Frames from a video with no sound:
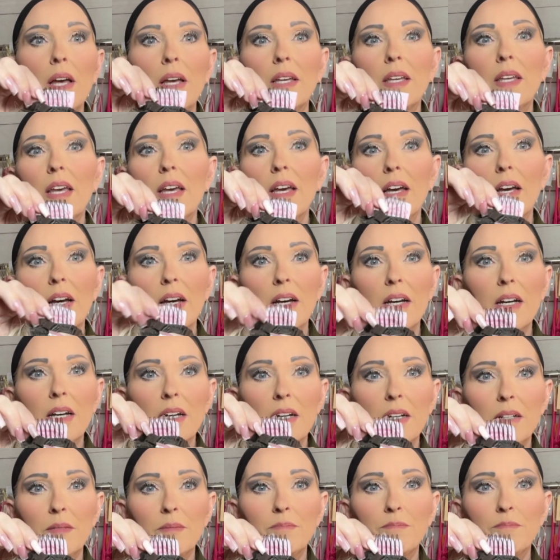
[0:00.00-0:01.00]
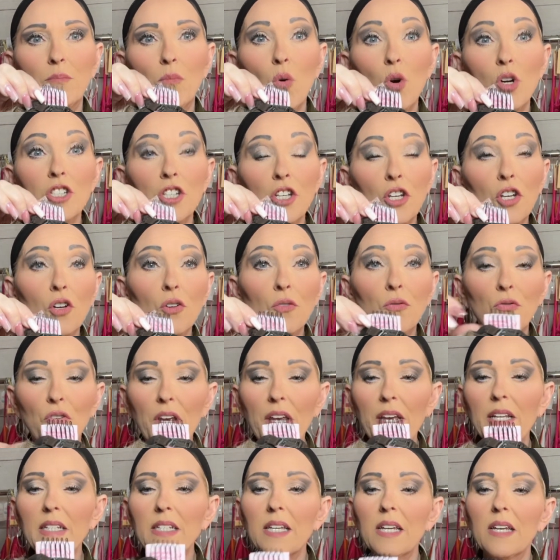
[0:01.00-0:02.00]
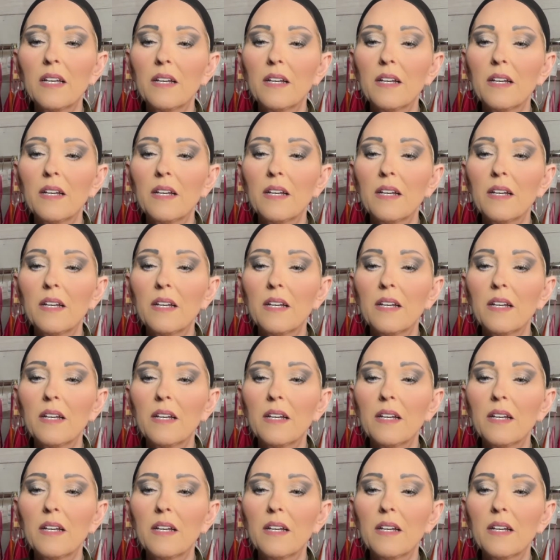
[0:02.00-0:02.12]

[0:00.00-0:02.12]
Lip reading: get a more secure fit.